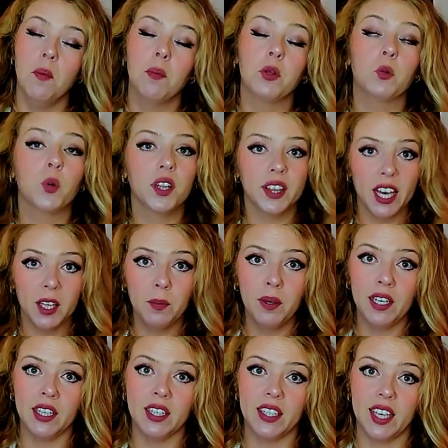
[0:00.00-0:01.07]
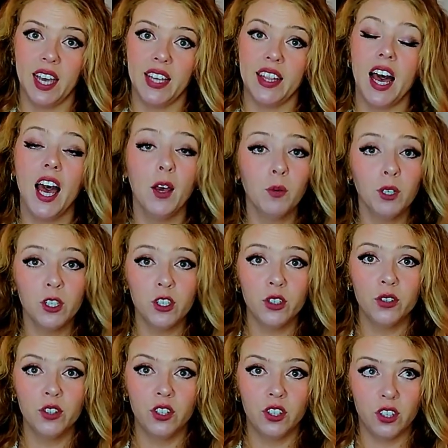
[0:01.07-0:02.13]
But with that being said, I want
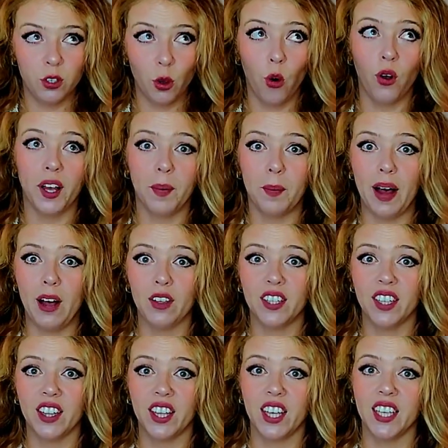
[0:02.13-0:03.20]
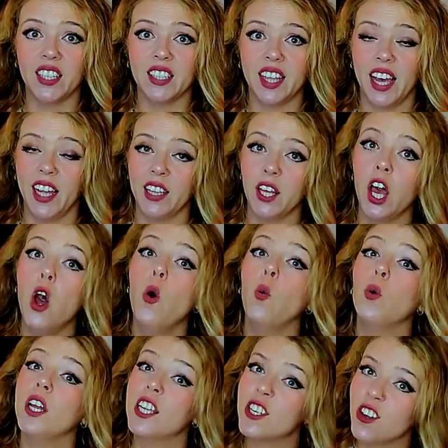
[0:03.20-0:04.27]
to talk about the things that
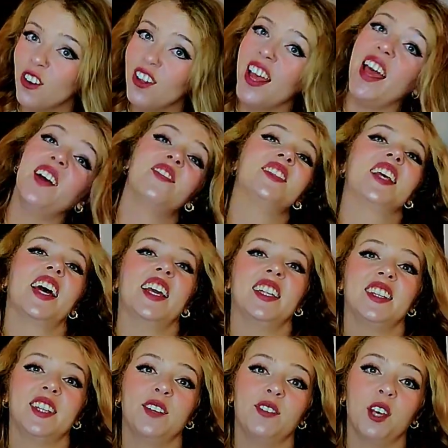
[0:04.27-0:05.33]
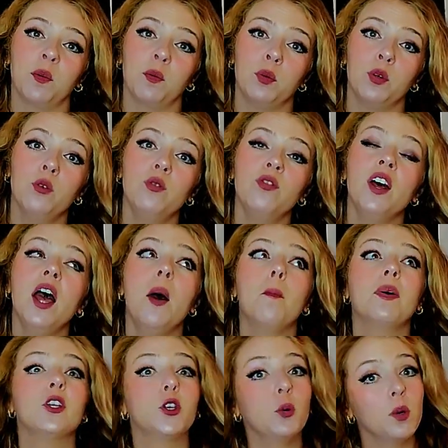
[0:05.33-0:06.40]
we don't have scientific proof,
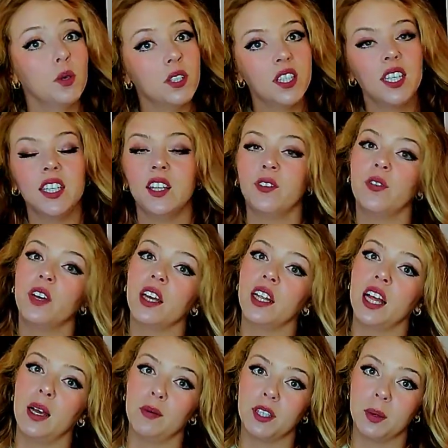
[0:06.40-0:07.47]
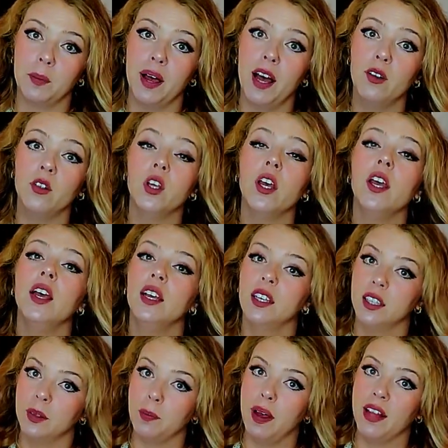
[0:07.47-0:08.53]
but you will see different claims about
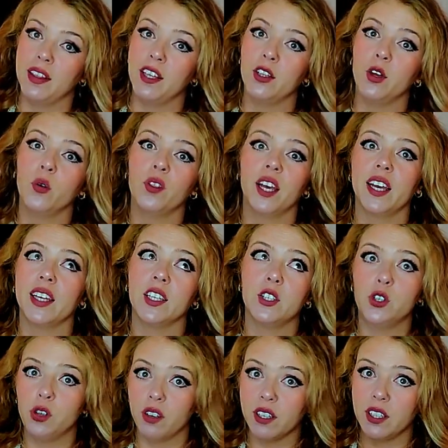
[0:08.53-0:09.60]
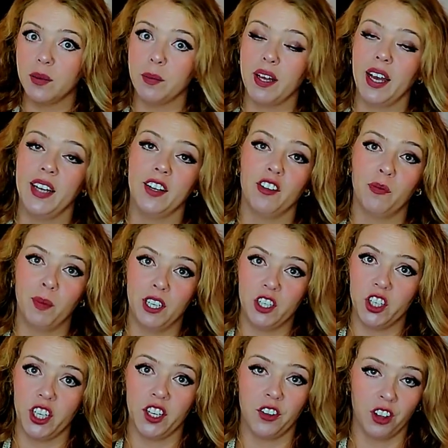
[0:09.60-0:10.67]
Panthenol that is doing some kind of
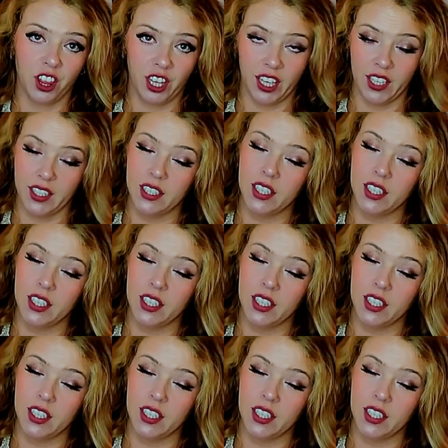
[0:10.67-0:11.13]
magical thing.